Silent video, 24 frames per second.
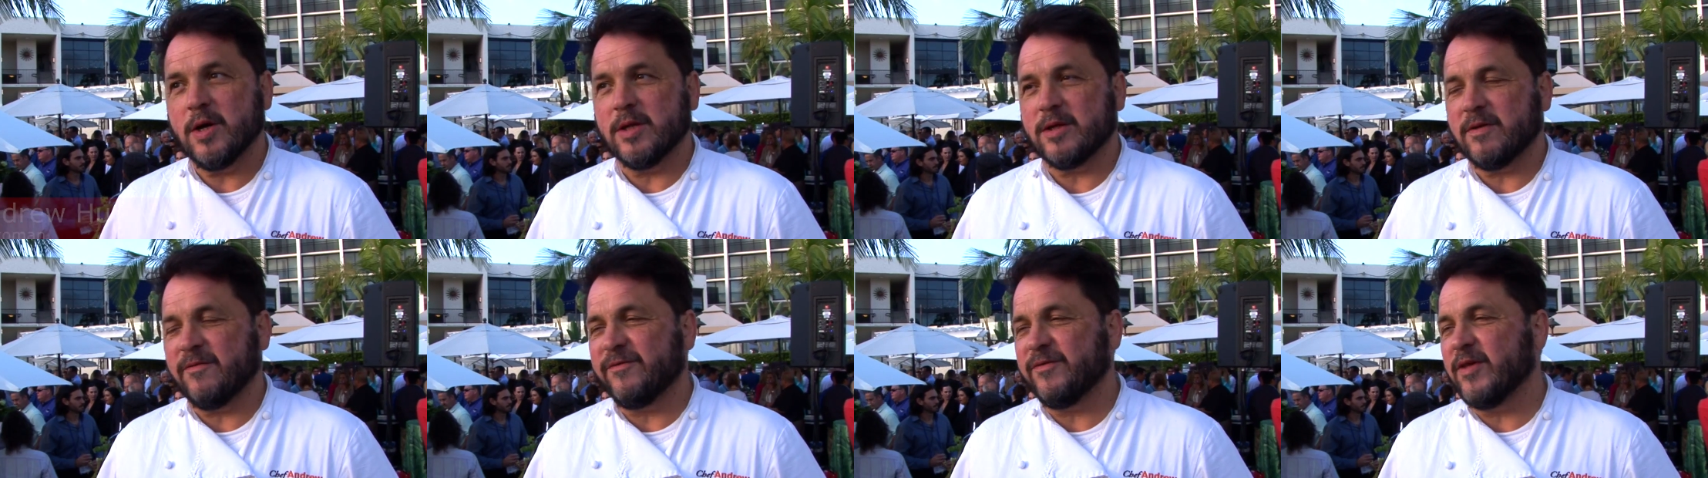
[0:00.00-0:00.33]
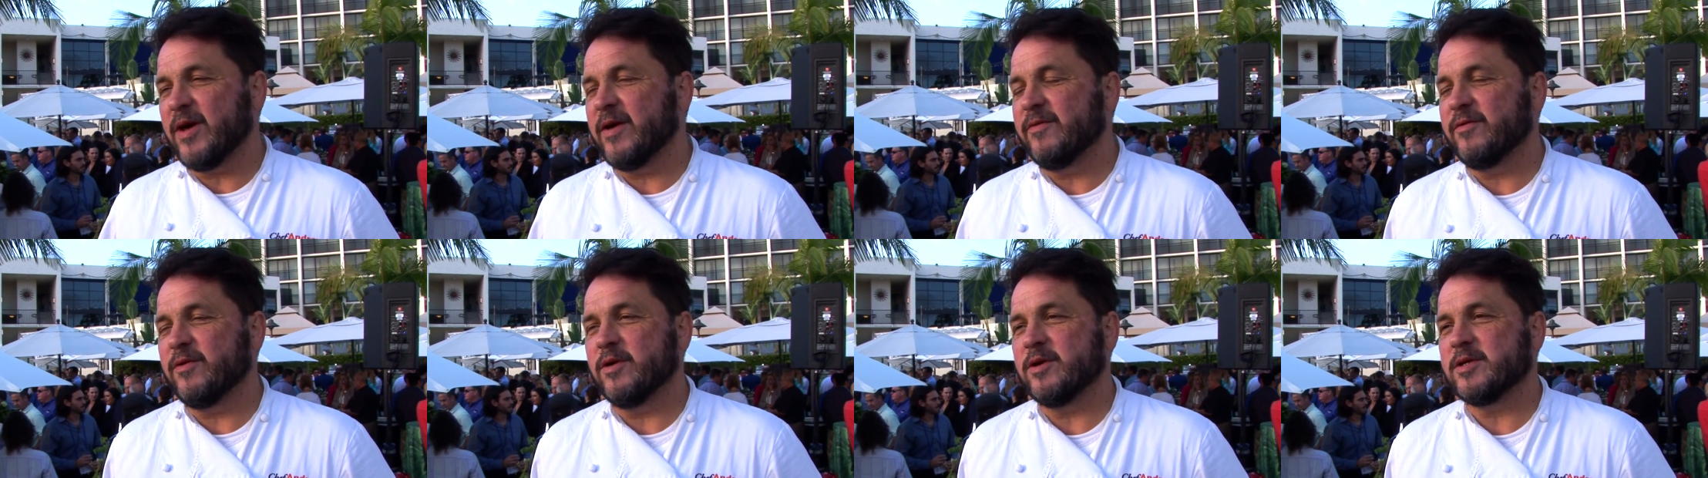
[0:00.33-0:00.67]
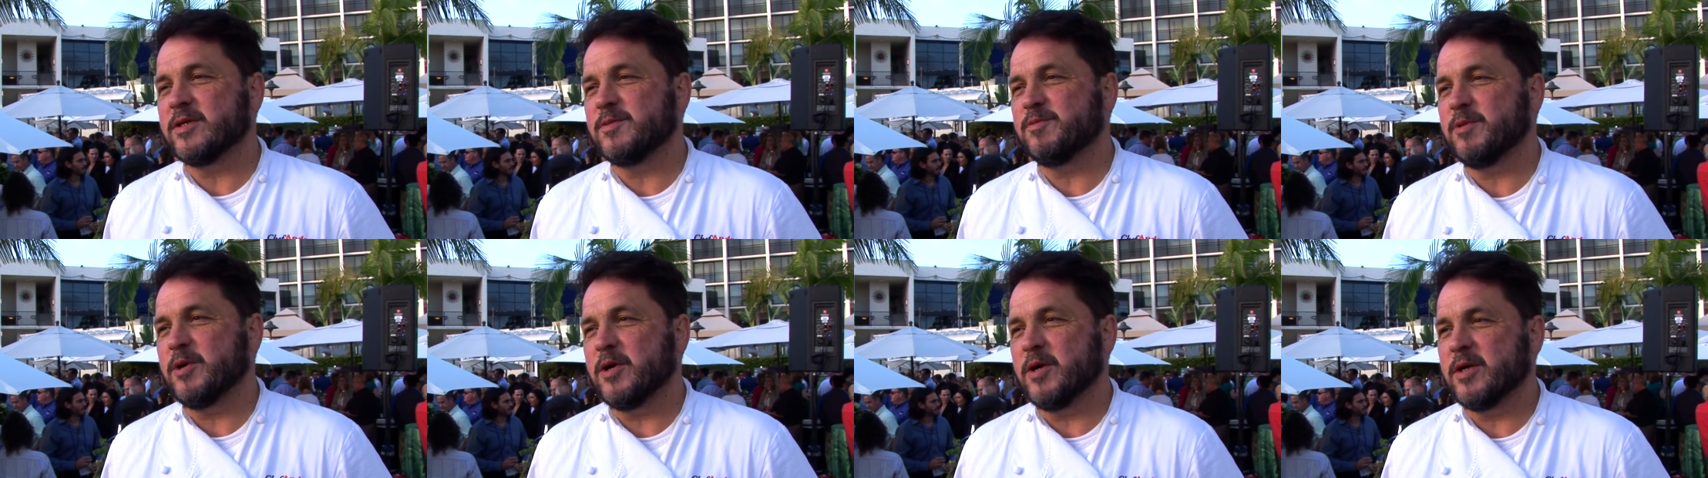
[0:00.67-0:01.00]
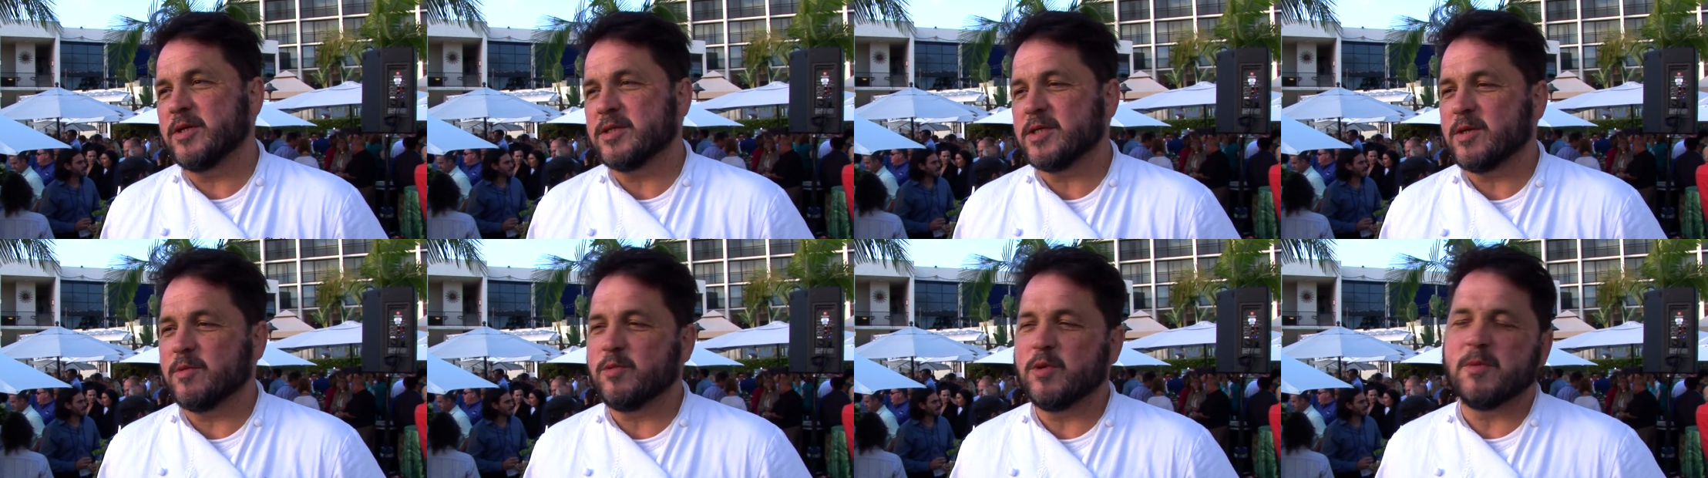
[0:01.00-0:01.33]
at the Flavor
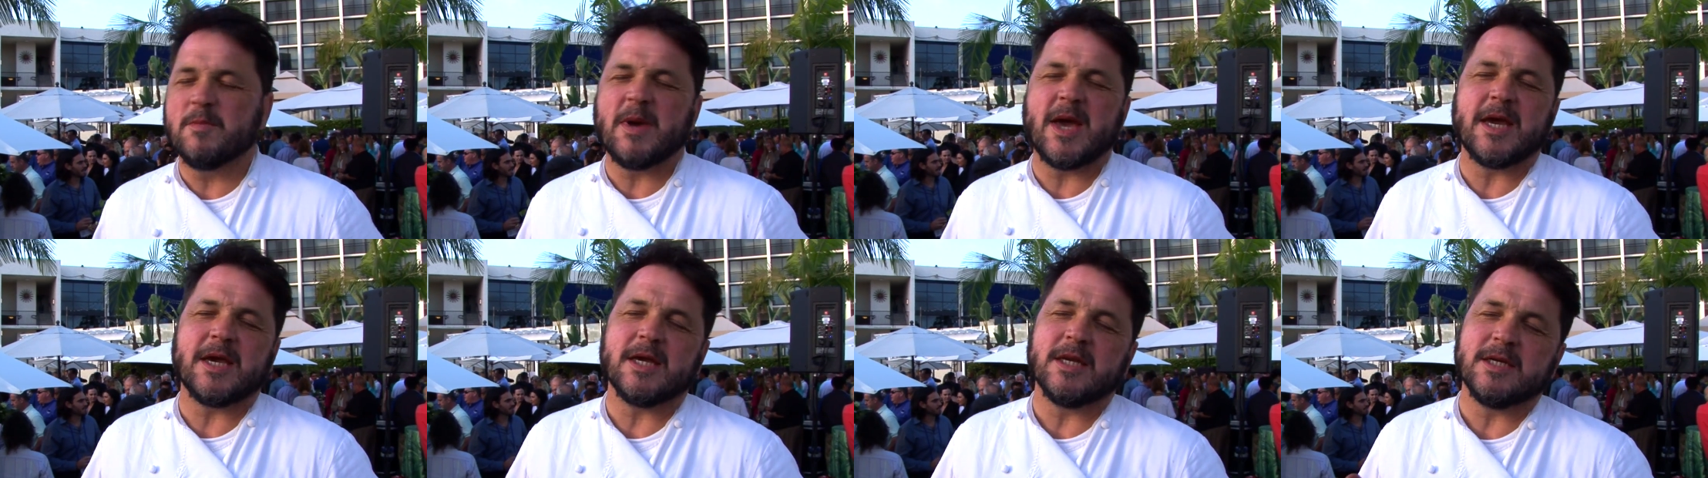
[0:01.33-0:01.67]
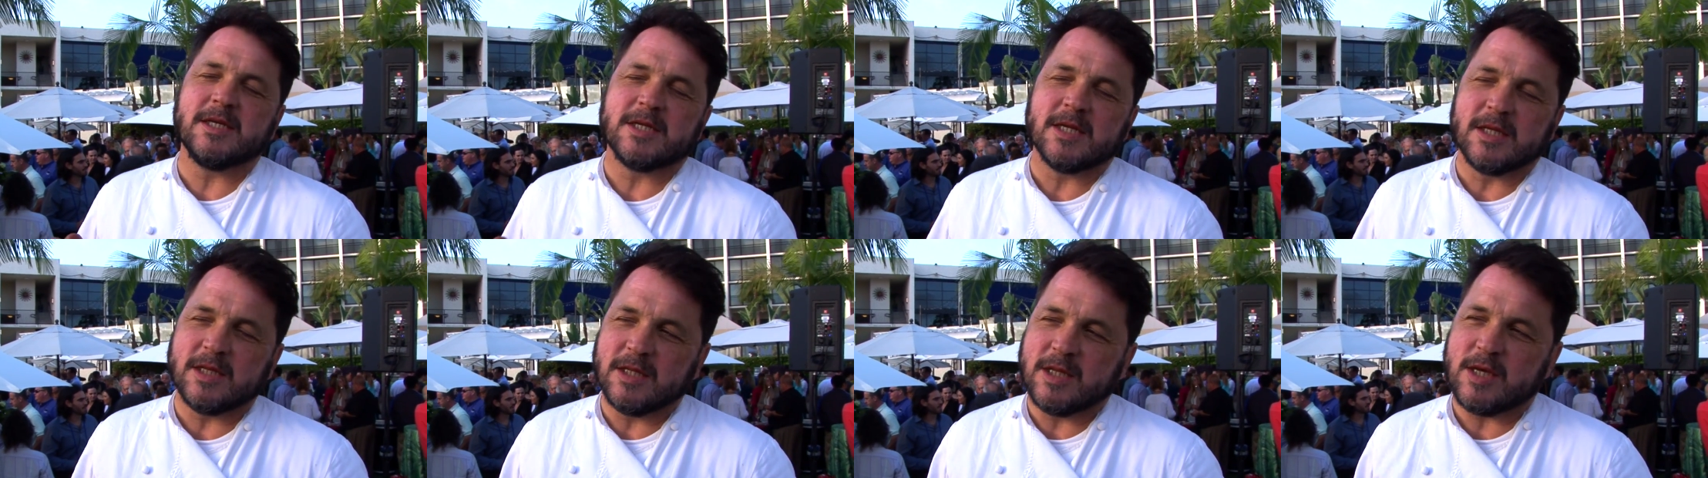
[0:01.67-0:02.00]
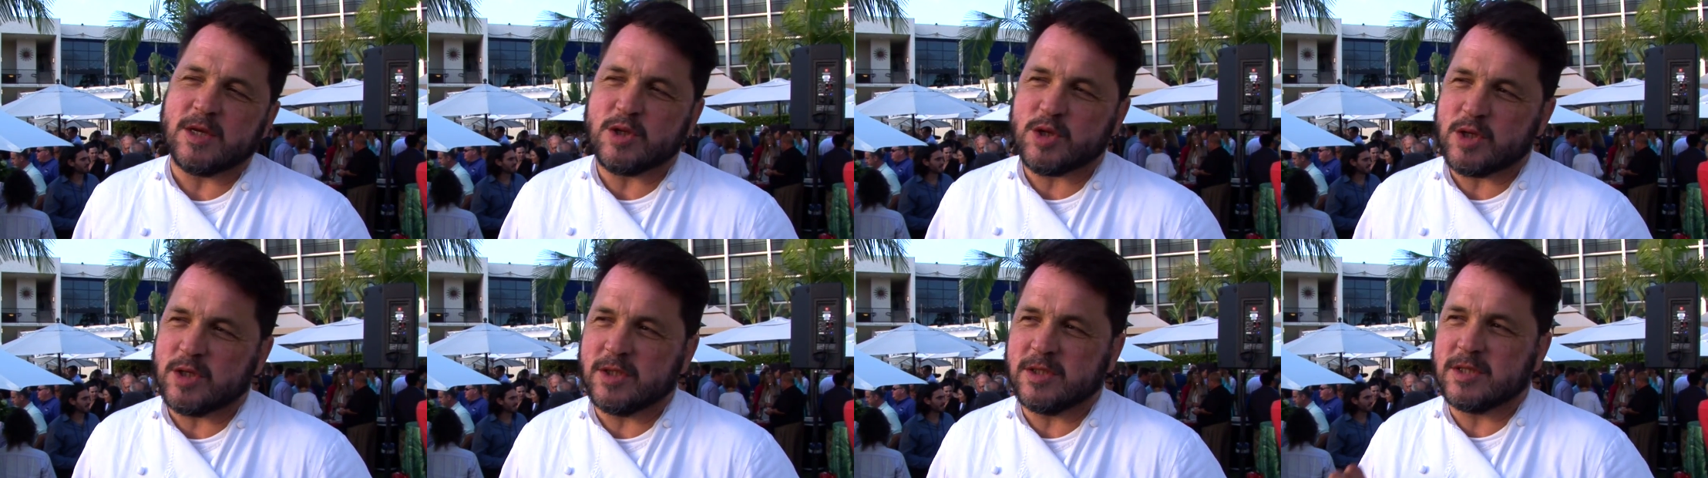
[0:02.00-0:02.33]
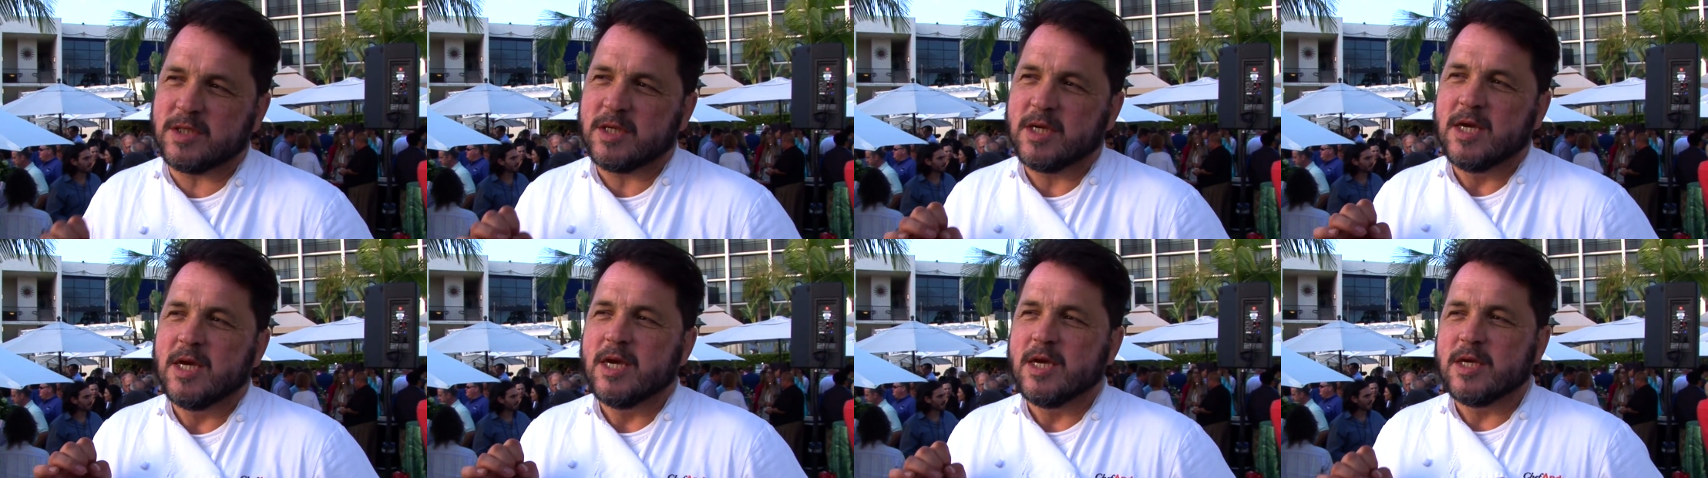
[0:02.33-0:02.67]
Experience, and we're making
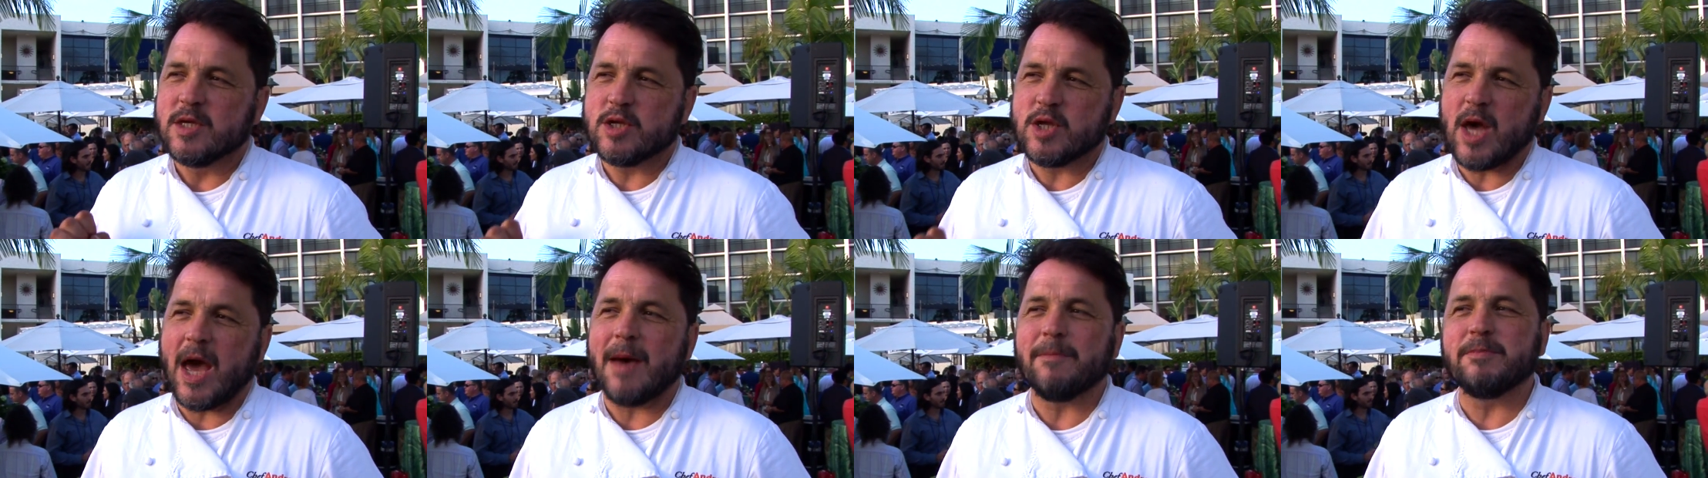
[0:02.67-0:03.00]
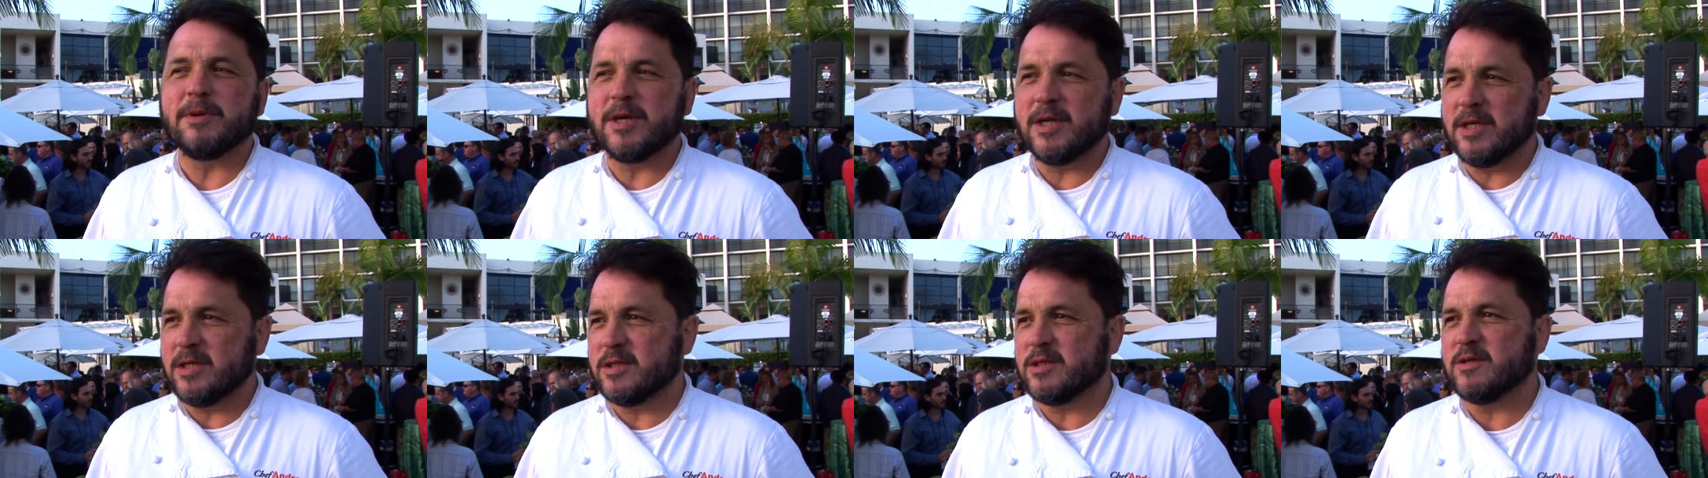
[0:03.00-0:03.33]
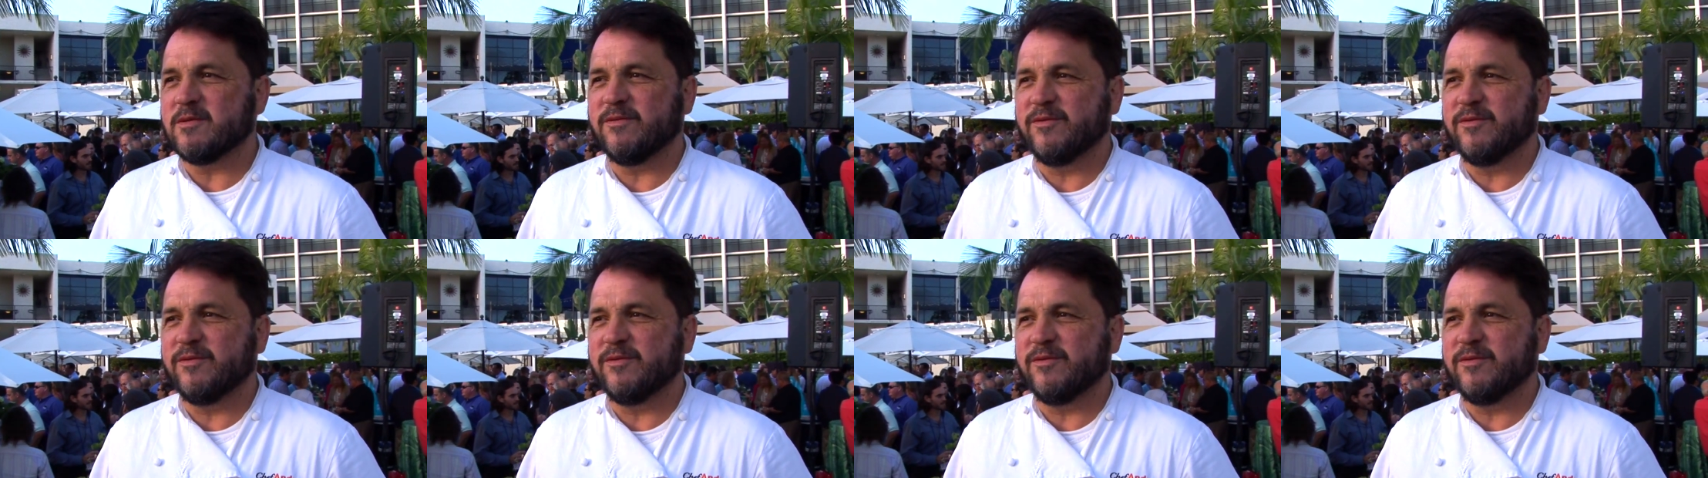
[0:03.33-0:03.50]
delicious Japanese